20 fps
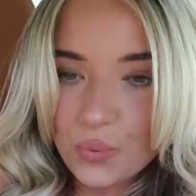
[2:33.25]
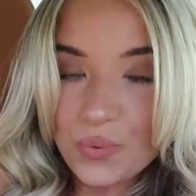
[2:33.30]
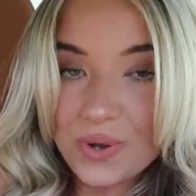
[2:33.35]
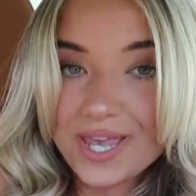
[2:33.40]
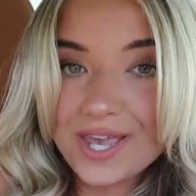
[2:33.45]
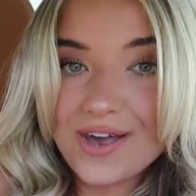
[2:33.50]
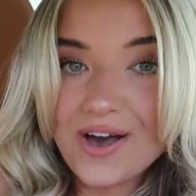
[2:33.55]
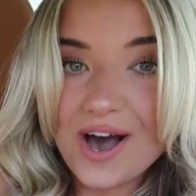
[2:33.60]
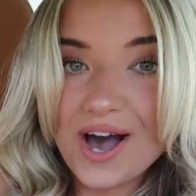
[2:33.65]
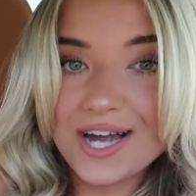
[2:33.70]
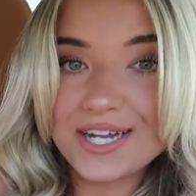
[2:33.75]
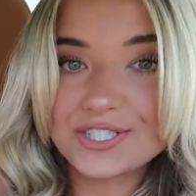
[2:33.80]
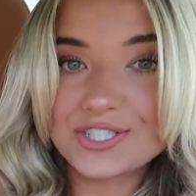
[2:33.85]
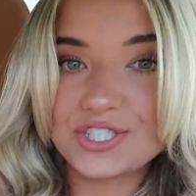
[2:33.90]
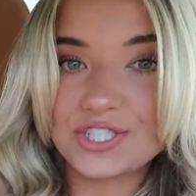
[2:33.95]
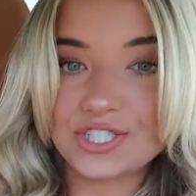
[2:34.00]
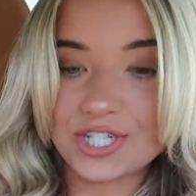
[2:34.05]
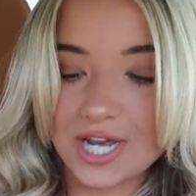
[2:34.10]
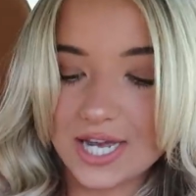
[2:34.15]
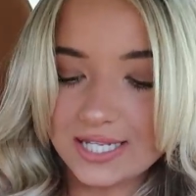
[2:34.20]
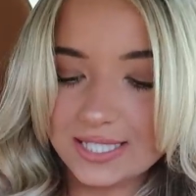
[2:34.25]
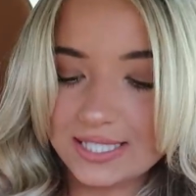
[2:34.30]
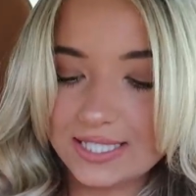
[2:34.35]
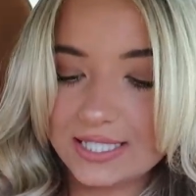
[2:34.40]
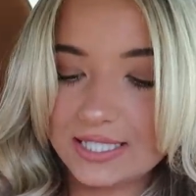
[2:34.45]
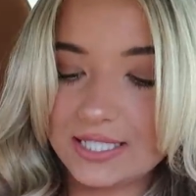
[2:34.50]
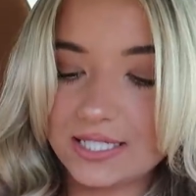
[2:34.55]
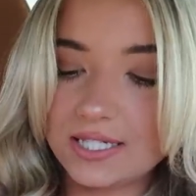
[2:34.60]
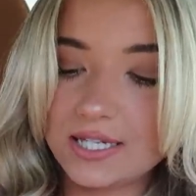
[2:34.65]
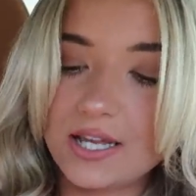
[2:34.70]
We got just
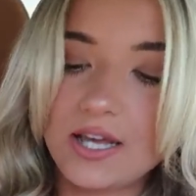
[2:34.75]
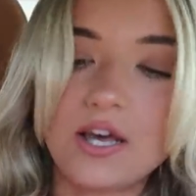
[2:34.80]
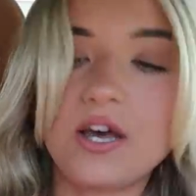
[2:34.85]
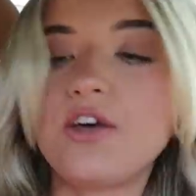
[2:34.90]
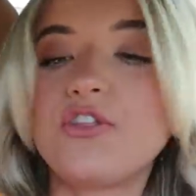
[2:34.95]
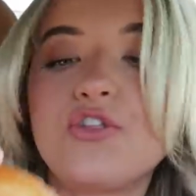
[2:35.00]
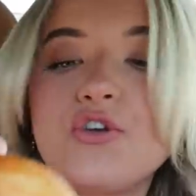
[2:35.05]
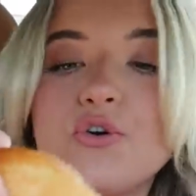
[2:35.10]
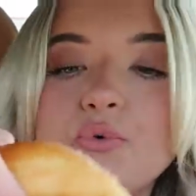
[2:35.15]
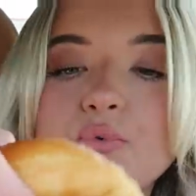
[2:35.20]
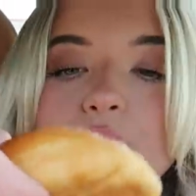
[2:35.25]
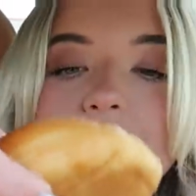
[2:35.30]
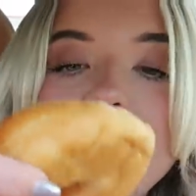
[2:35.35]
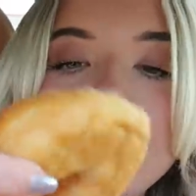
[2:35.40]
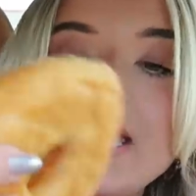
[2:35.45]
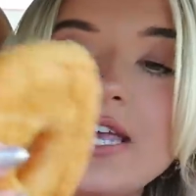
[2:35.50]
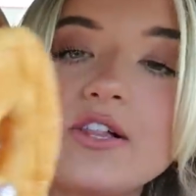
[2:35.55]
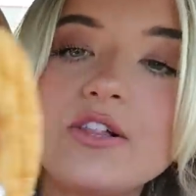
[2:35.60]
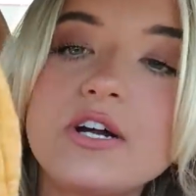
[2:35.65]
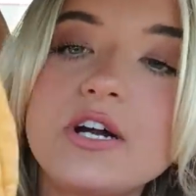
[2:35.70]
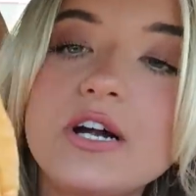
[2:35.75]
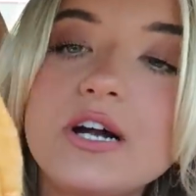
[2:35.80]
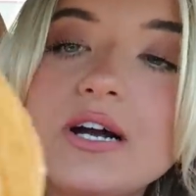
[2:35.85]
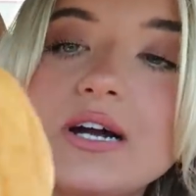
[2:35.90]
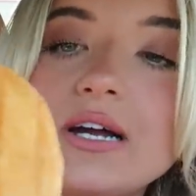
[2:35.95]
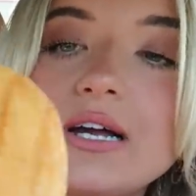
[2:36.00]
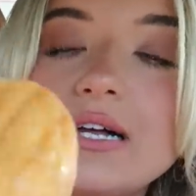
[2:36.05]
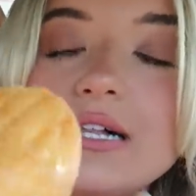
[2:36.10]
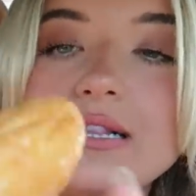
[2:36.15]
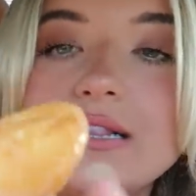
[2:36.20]
the
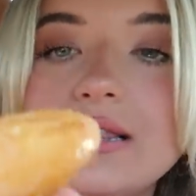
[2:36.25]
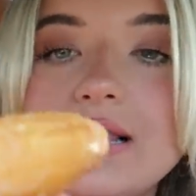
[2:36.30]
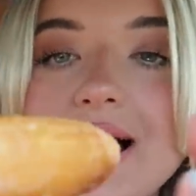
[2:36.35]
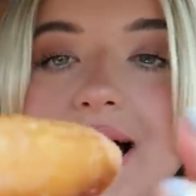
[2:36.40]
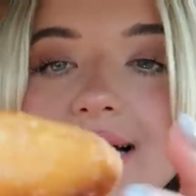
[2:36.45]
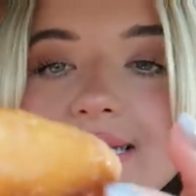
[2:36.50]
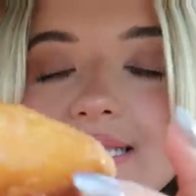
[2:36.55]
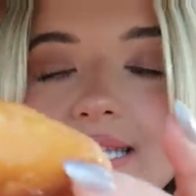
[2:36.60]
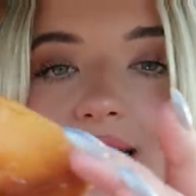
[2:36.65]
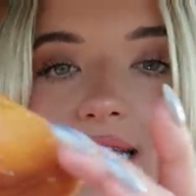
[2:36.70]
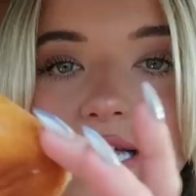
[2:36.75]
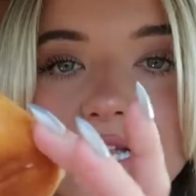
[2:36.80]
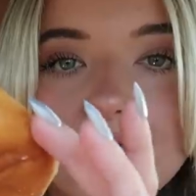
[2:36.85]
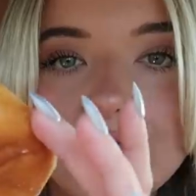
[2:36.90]
regular classic